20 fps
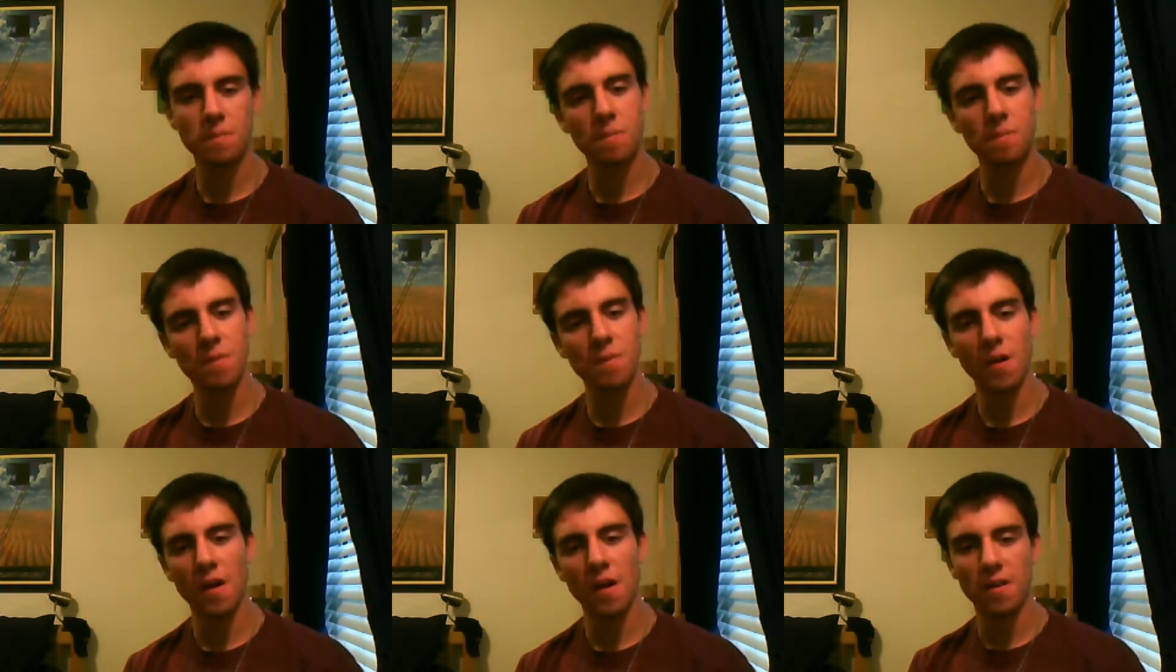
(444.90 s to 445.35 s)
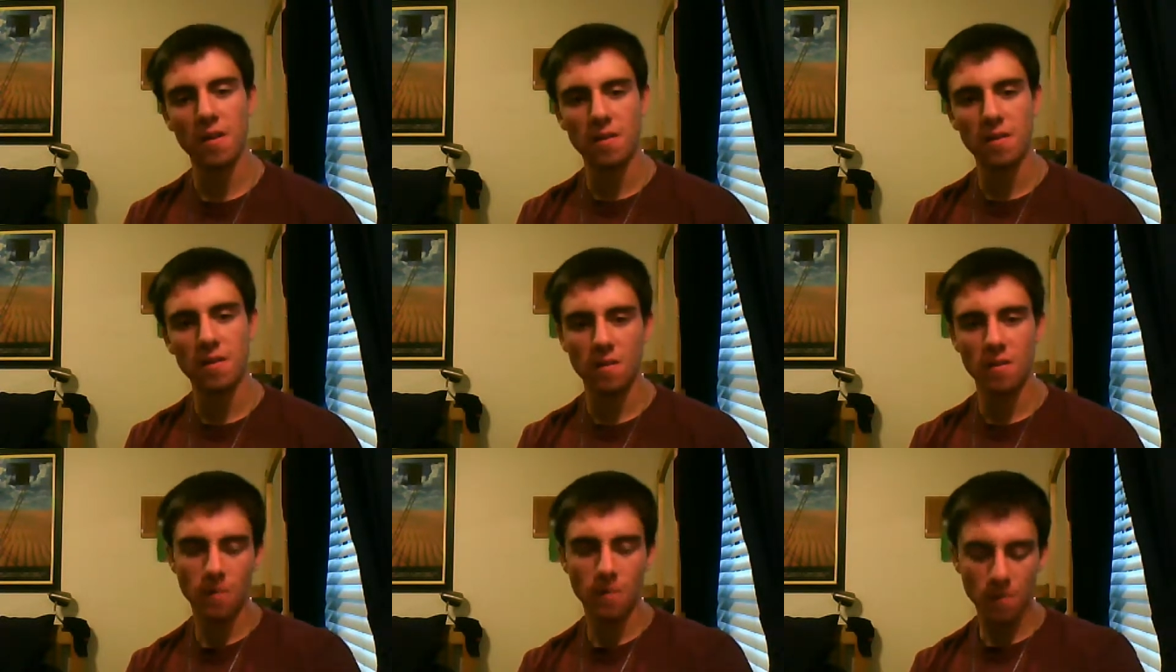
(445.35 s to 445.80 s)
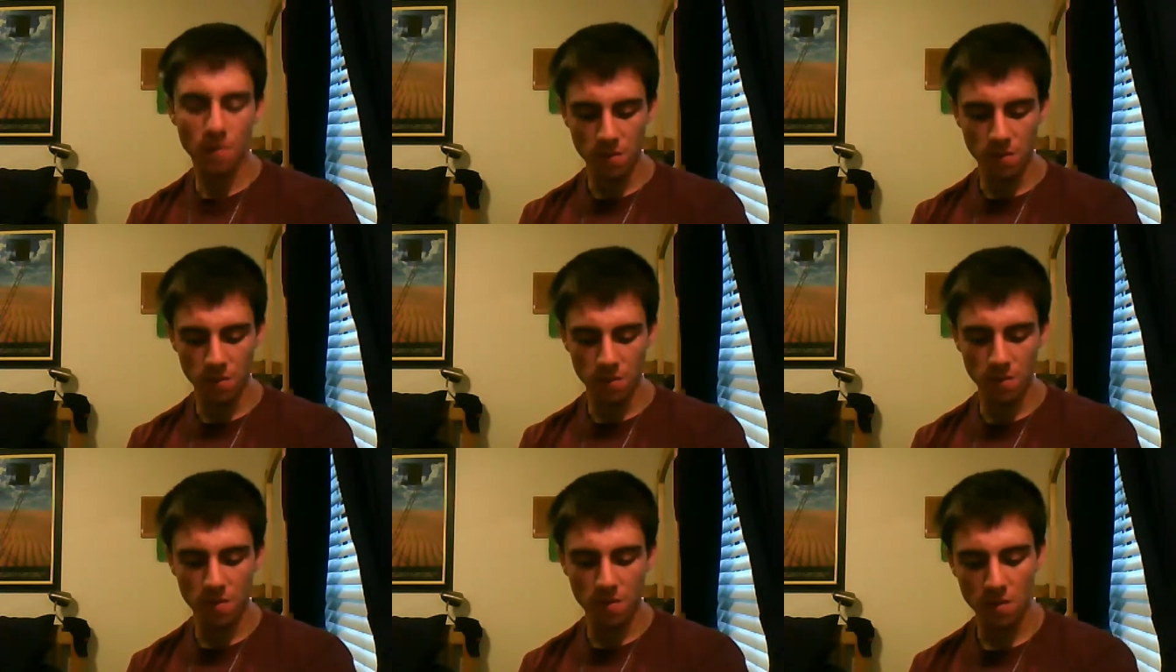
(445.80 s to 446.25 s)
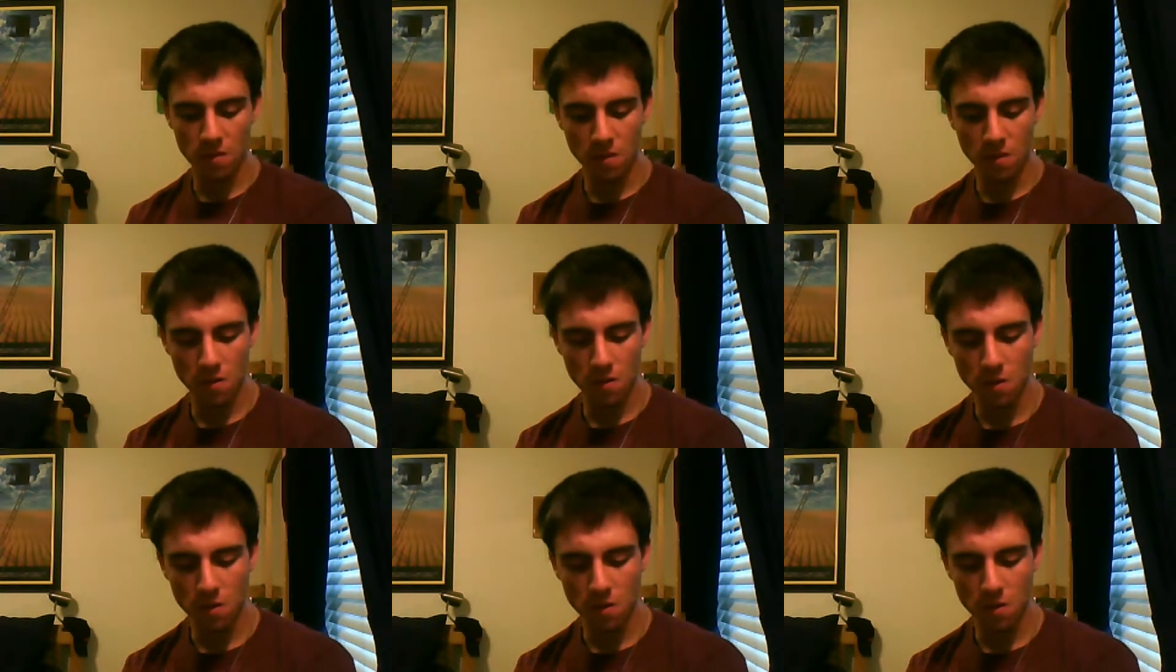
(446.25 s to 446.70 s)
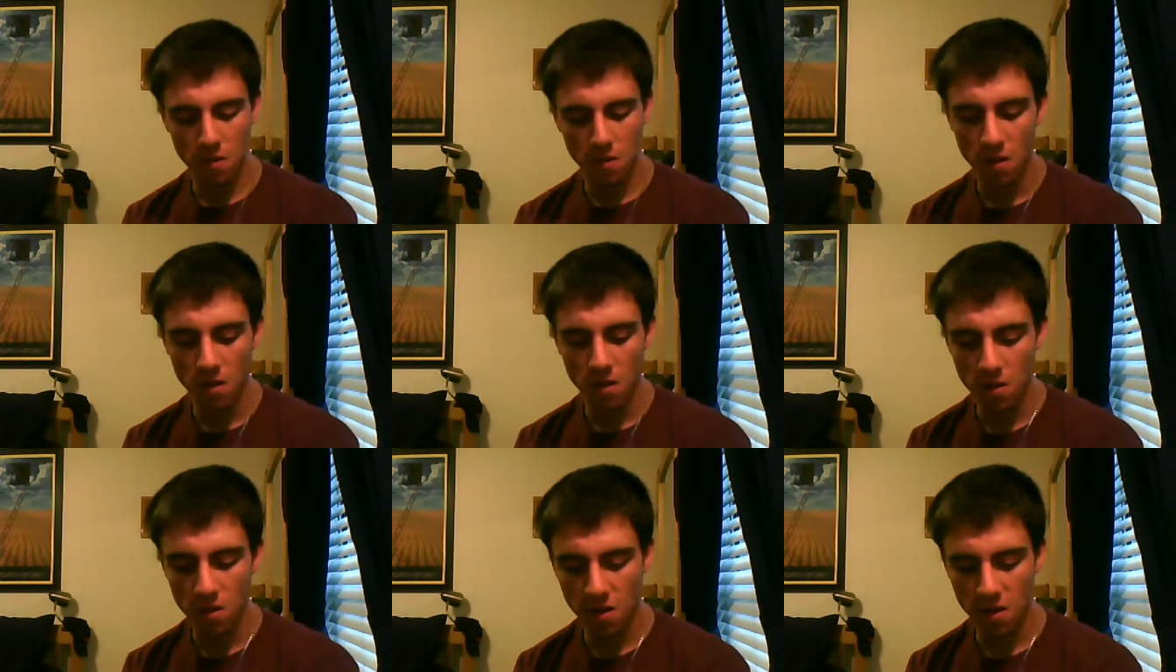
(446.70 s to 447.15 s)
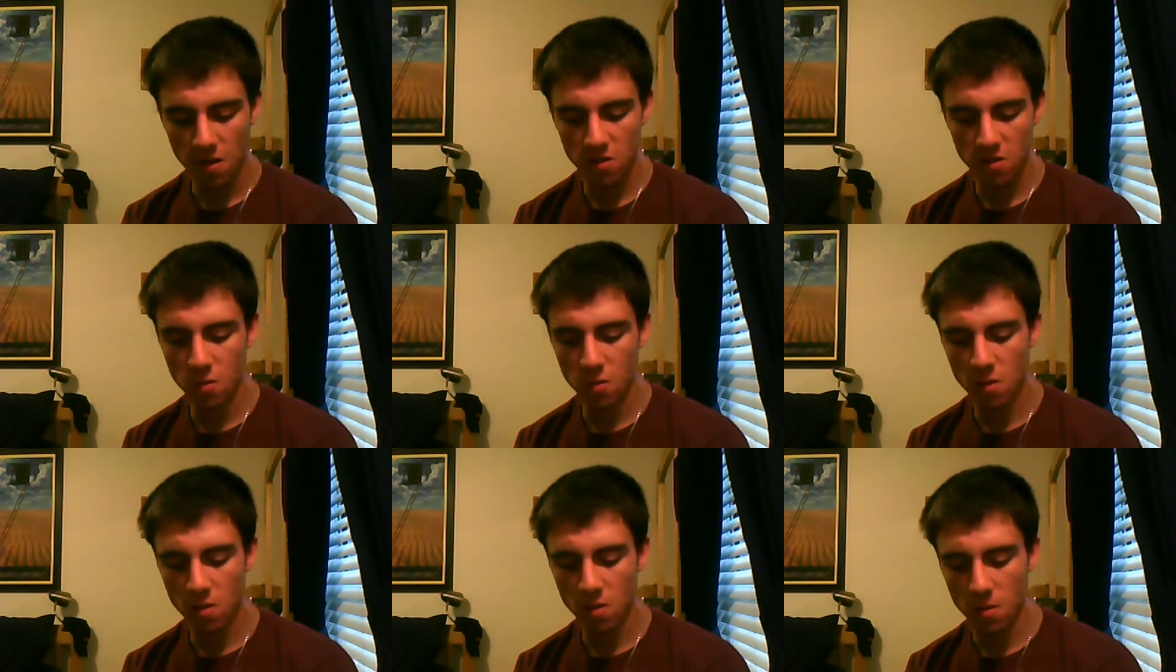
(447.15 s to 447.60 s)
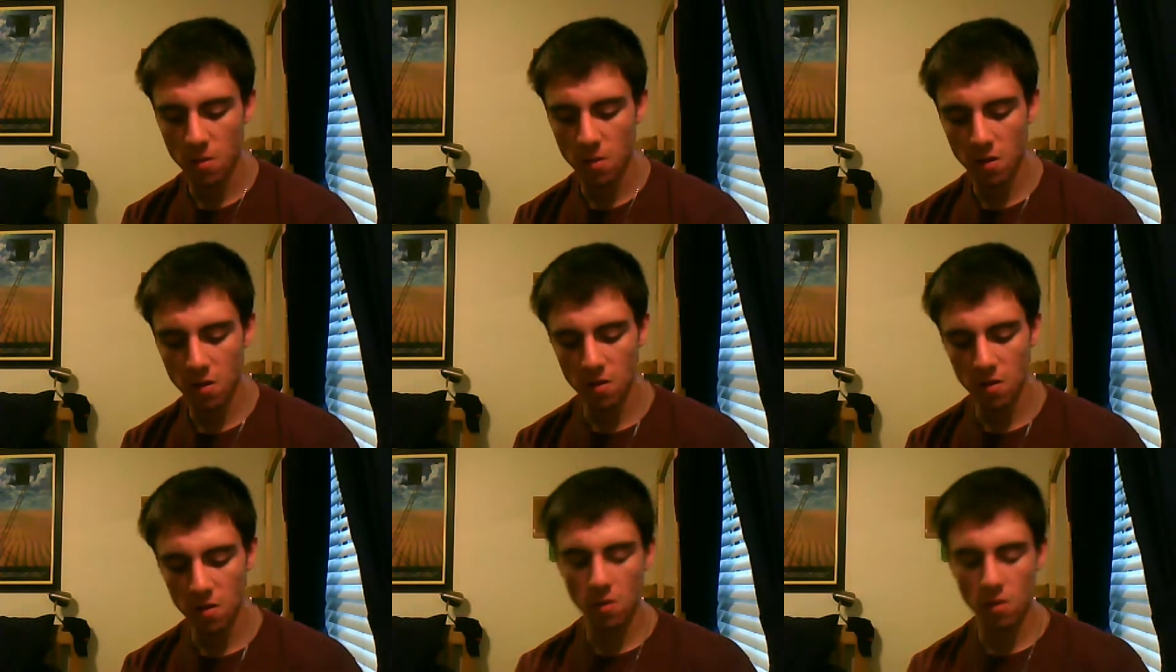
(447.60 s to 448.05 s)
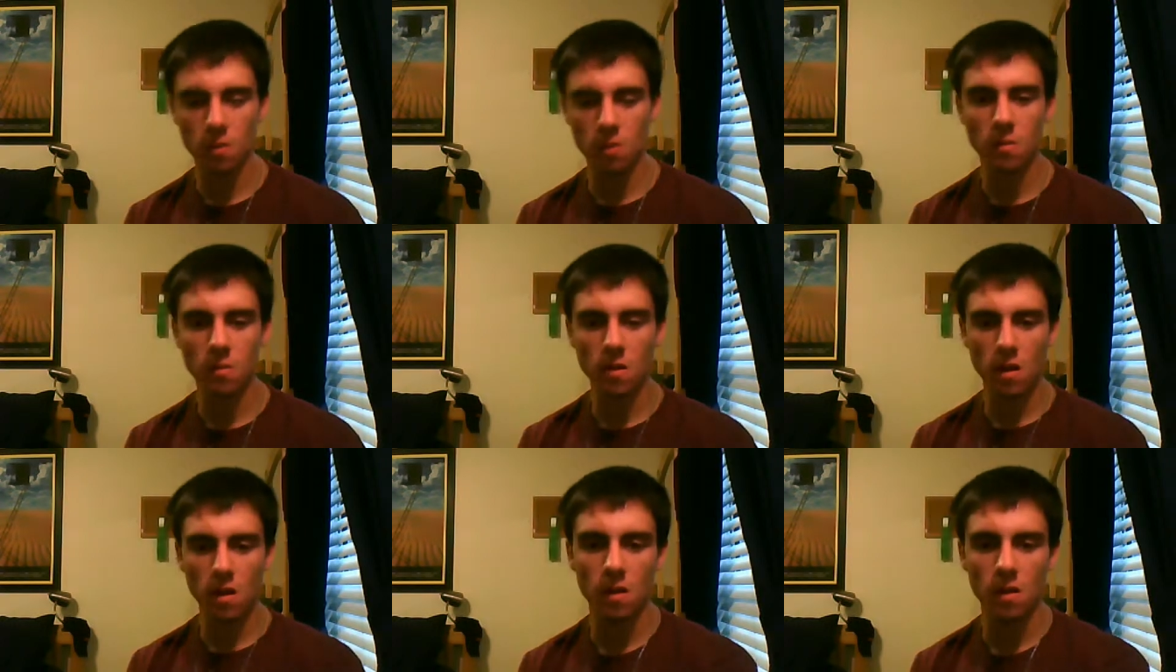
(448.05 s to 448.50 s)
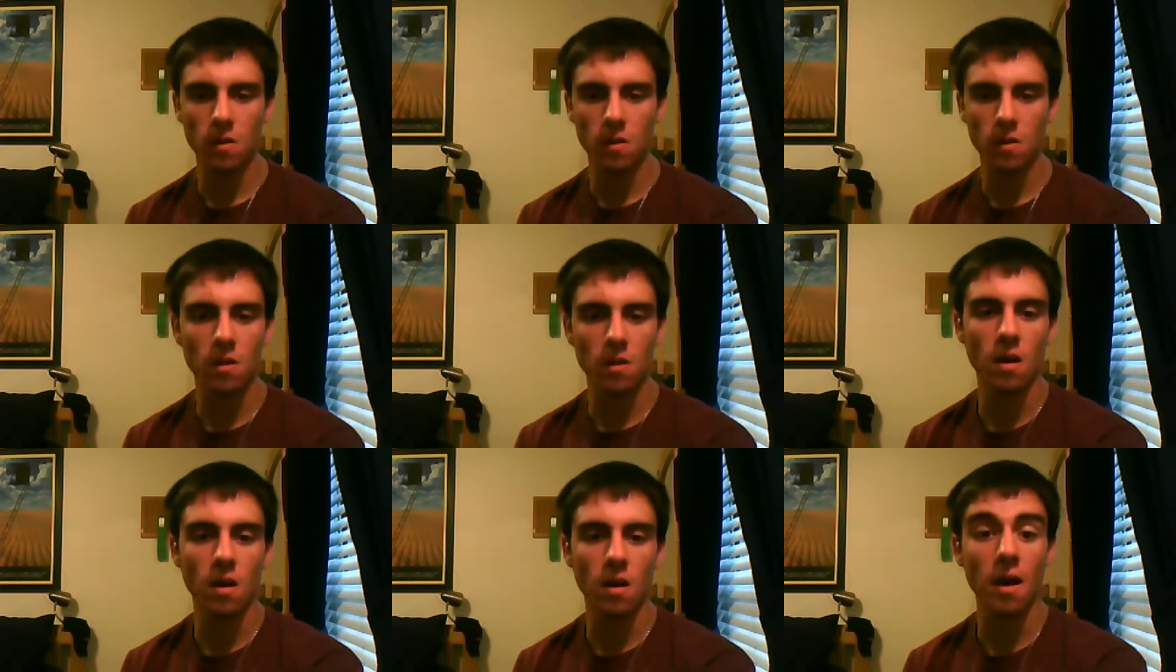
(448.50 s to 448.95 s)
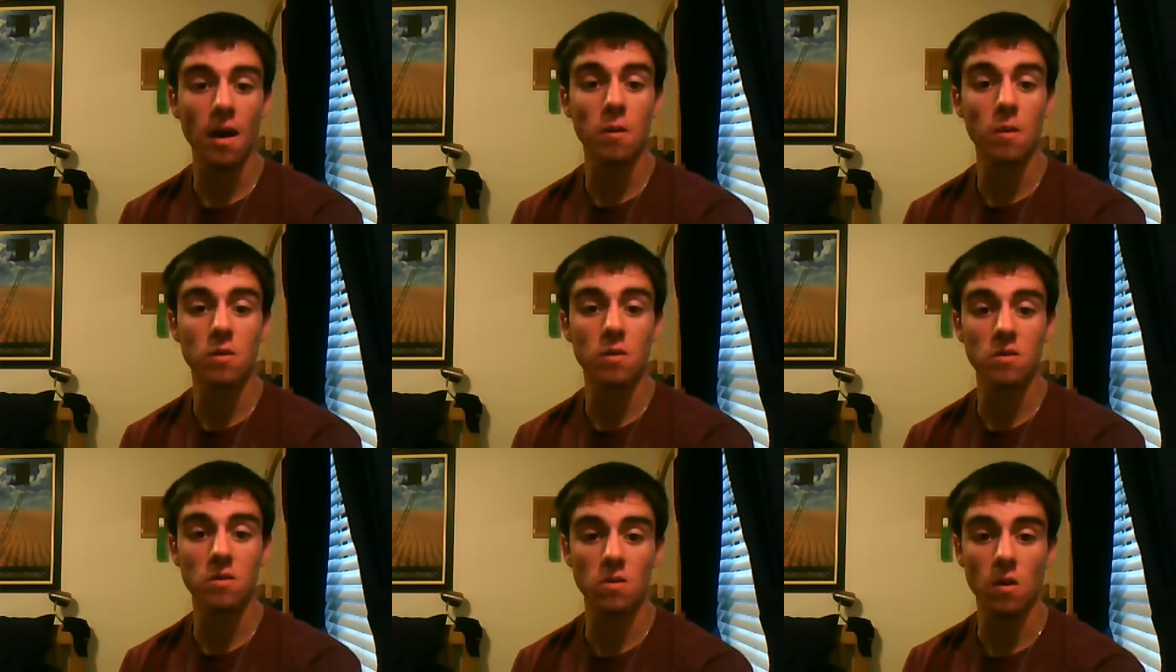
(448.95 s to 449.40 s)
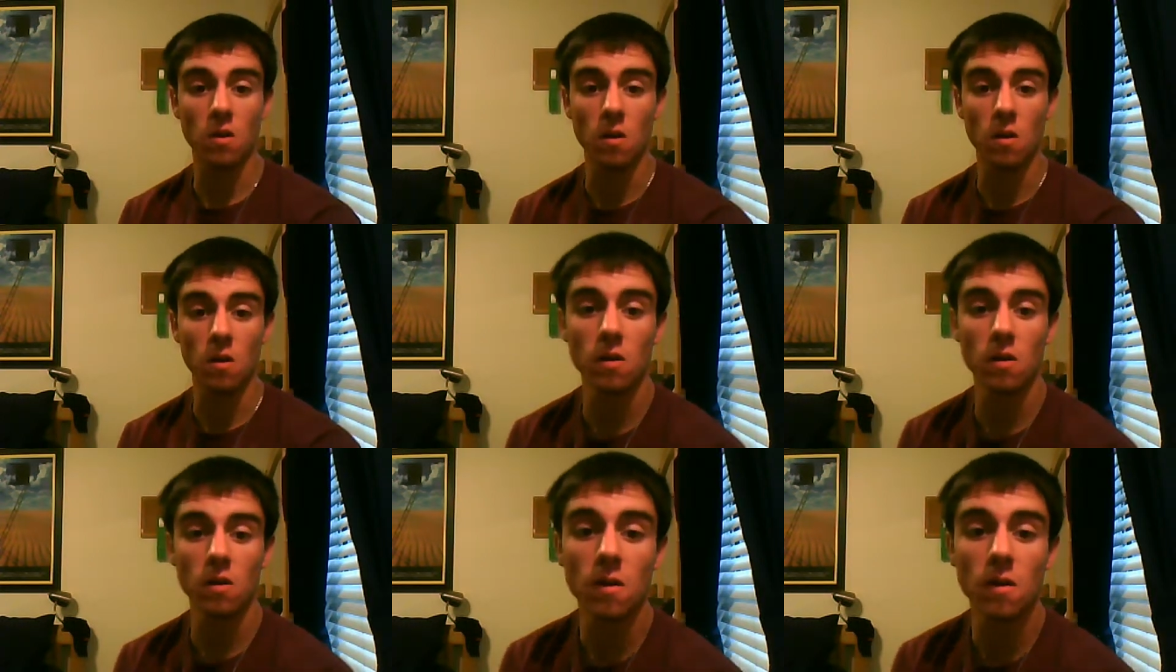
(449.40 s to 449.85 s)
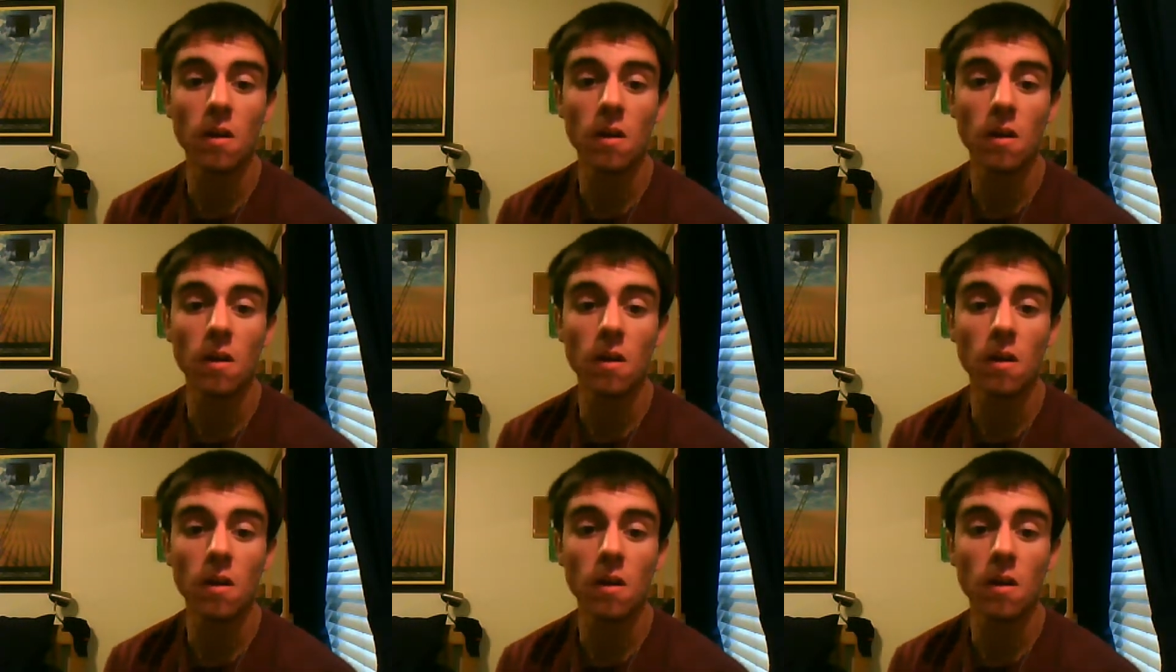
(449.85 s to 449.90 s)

But the next one that I'm going to do will be how to start.